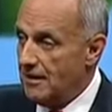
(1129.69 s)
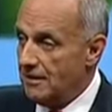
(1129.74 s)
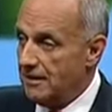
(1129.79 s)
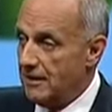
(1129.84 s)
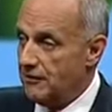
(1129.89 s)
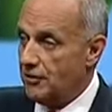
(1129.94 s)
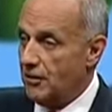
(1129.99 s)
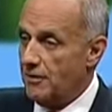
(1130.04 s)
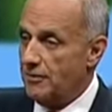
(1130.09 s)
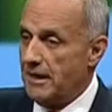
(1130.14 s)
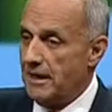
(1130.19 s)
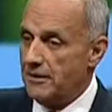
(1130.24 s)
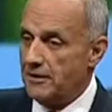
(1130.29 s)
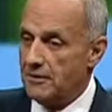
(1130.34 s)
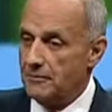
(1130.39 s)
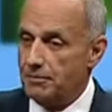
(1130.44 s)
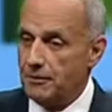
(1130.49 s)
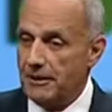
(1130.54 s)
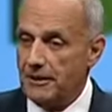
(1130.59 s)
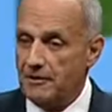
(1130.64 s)
They taught me how to
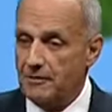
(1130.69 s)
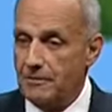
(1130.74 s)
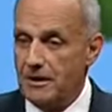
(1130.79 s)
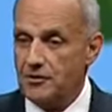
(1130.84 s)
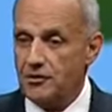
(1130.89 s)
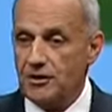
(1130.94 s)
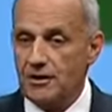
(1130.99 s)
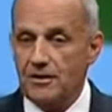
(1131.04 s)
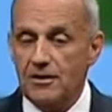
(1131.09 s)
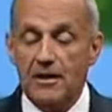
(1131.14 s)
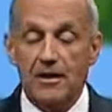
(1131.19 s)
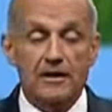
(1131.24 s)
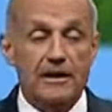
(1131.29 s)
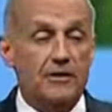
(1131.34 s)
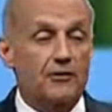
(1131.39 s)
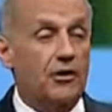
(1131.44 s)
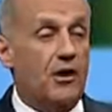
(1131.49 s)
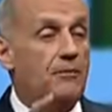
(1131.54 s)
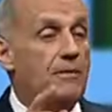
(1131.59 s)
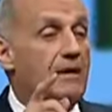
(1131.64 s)
complete a mission.
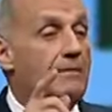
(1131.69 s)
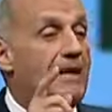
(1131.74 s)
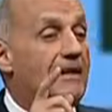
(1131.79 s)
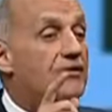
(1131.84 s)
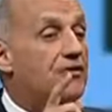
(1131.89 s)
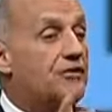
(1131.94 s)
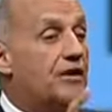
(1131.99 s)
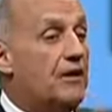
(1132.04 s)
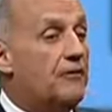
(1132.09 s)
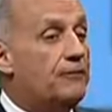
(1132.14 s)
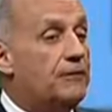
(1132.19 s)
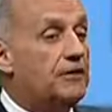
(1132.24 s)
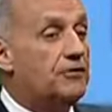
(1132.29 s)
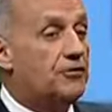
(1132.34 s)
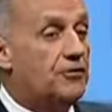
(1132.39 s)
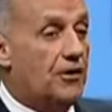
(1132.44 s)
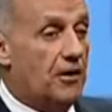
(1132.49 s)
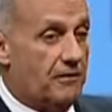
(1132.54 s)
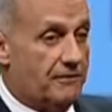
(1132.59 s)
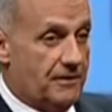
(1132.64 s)
They taught me about selfless
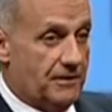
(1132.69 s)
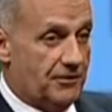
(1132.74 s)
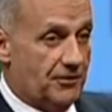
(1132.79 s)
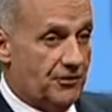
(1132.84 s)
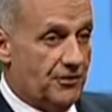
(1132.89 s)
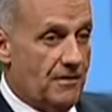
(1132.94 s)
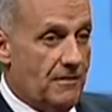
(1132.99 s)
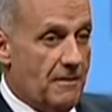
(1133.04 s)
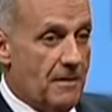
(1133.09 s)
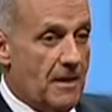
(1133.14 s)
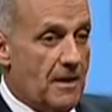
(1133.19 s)
service,